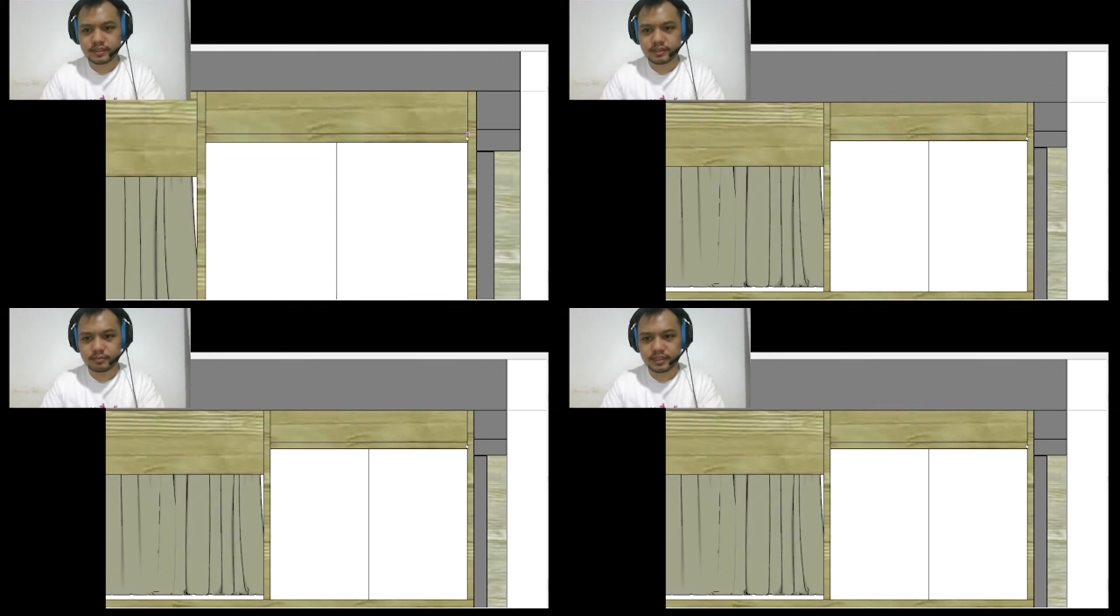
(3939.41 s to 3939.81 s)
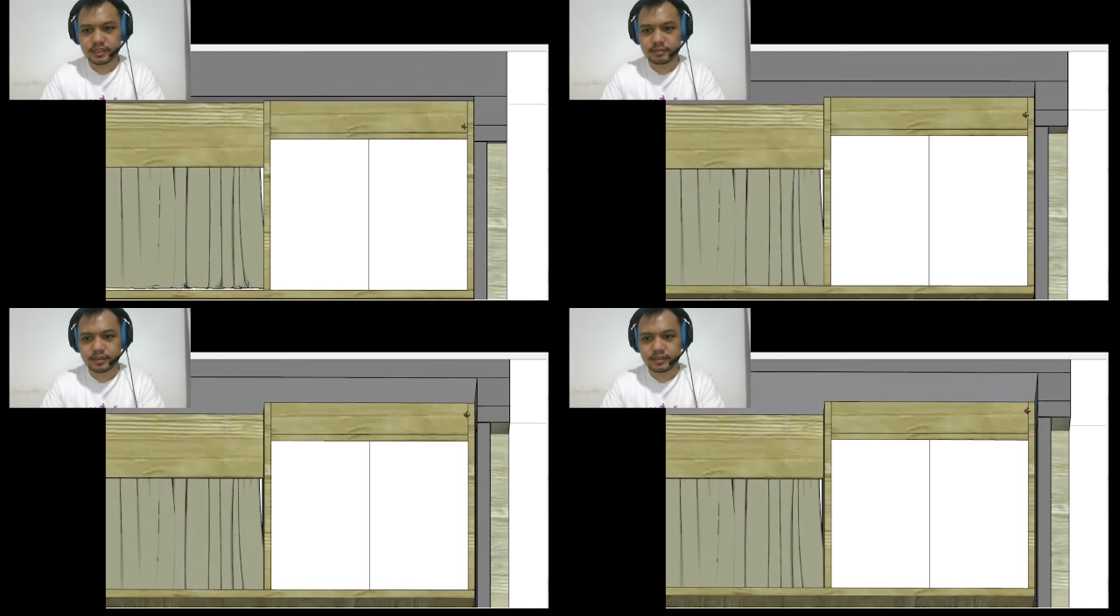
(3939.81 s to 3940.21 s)
complain
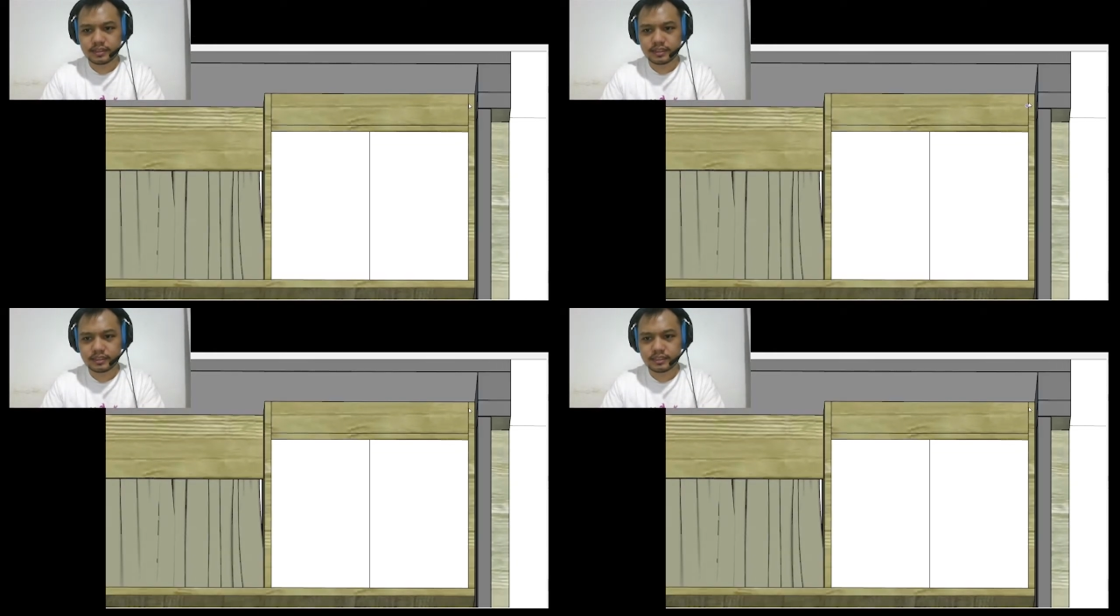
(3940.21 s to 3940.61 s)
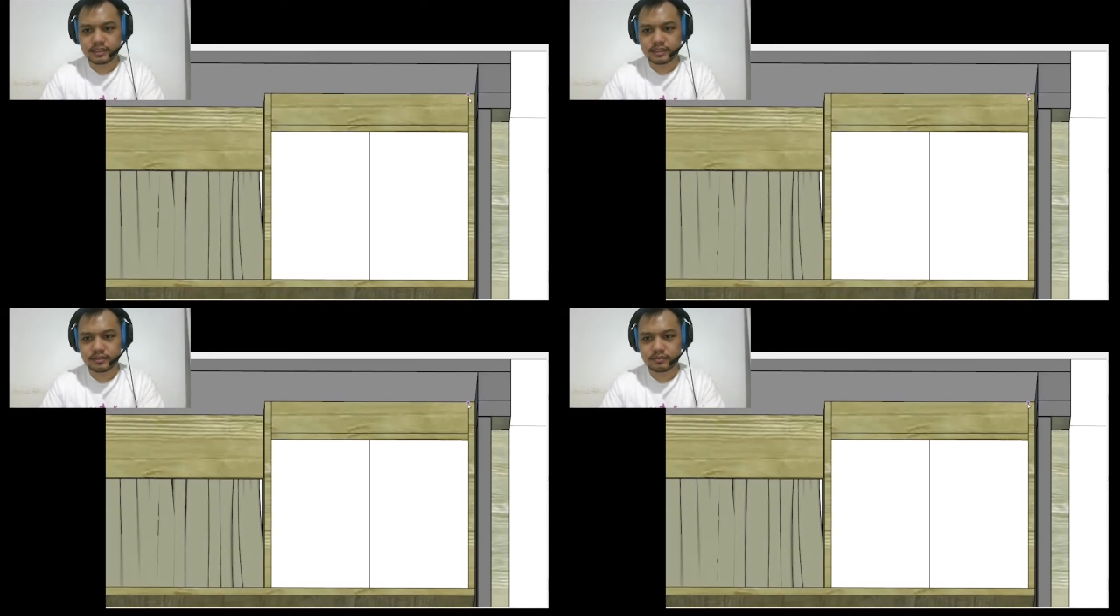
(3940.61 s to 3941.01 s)
about
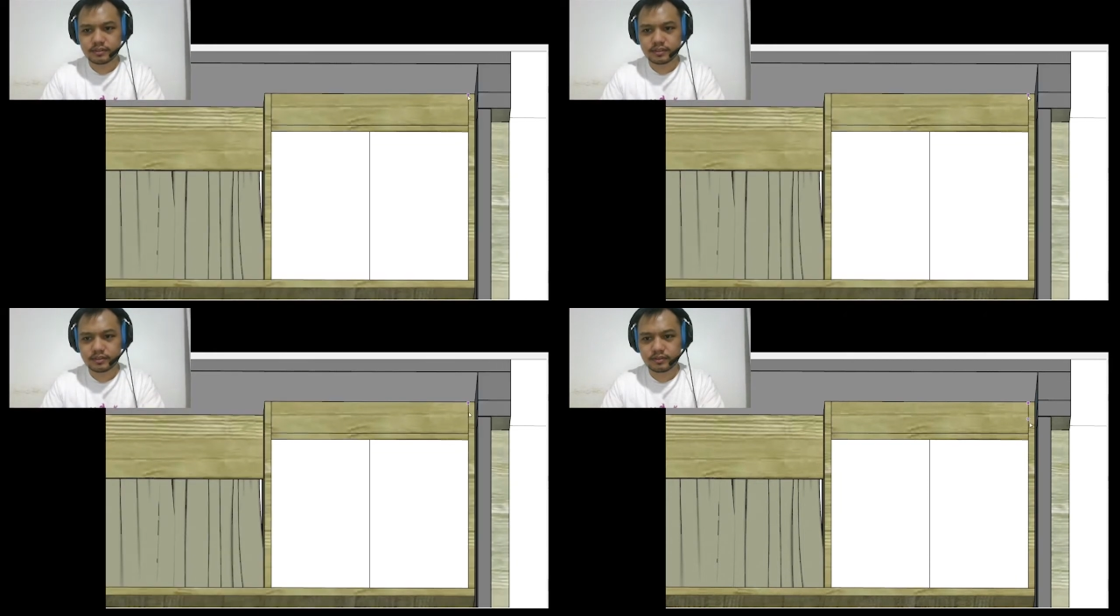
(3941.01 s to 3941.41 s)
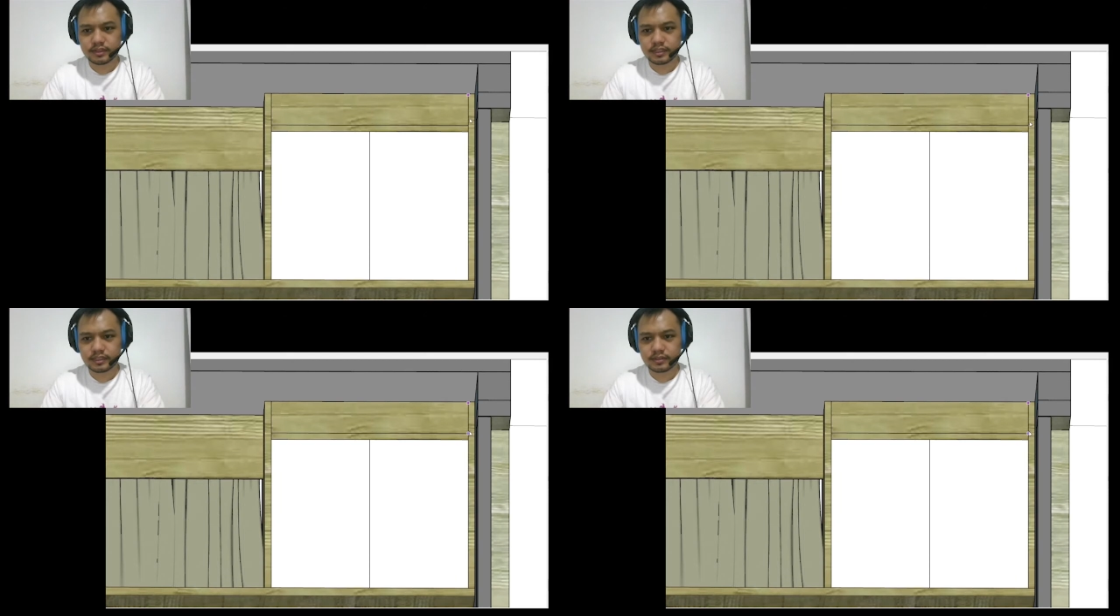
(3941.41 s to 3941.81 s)
this, we'll go
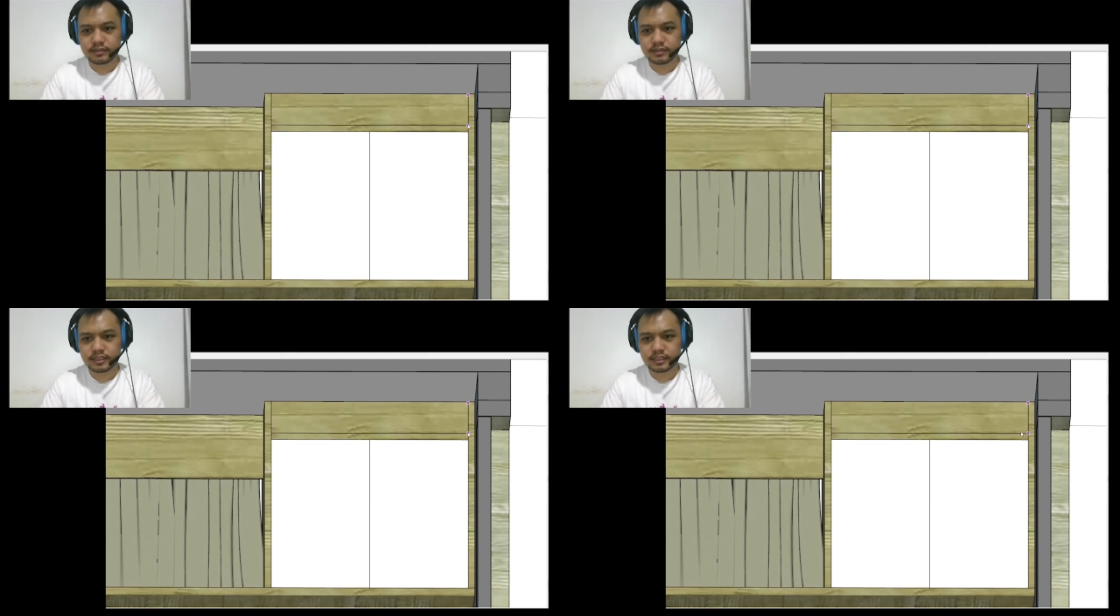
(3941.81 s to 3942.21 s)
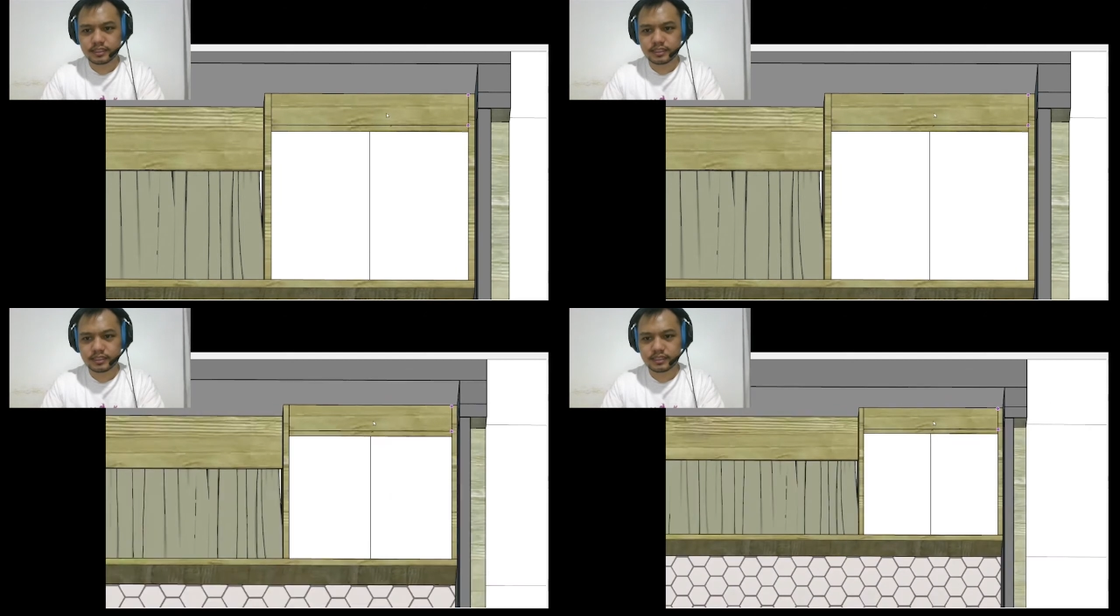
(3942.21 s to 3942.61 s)
ahead and do this
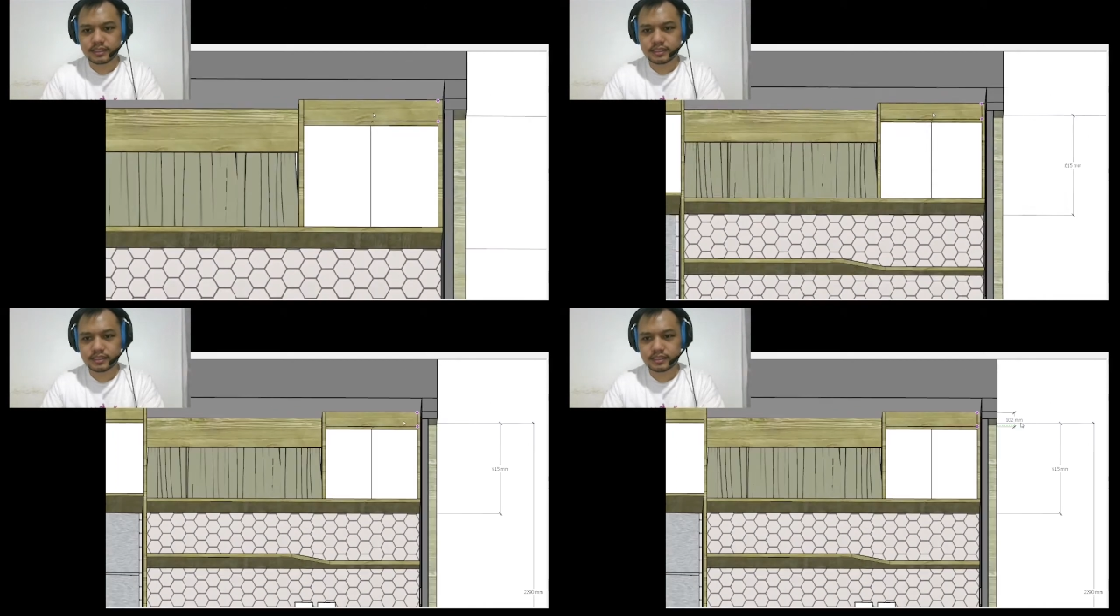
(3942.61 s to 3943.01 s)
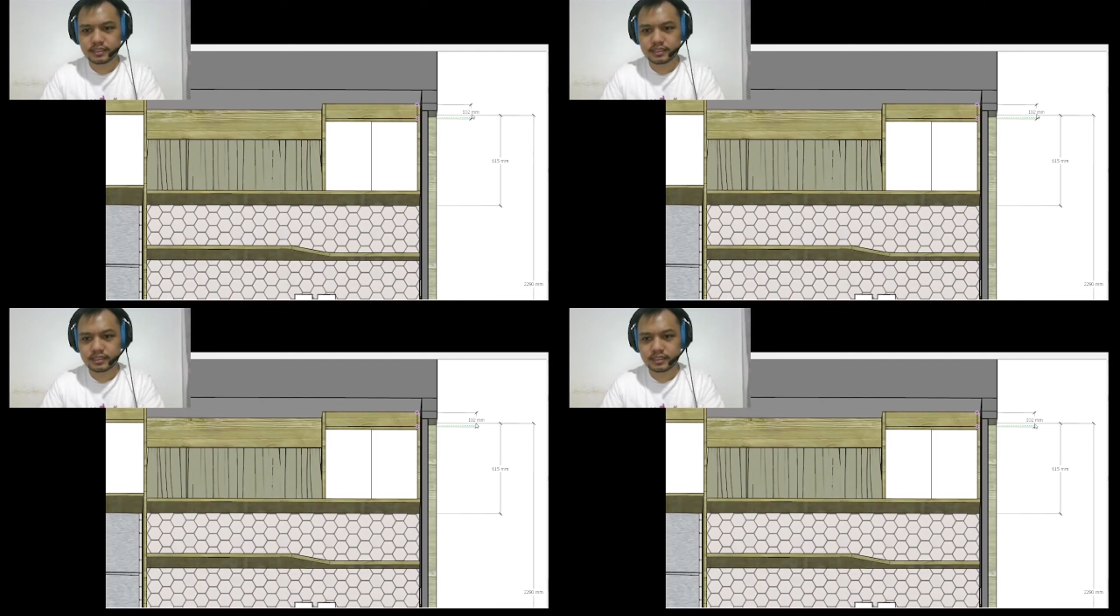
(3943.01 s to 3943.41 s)
and this.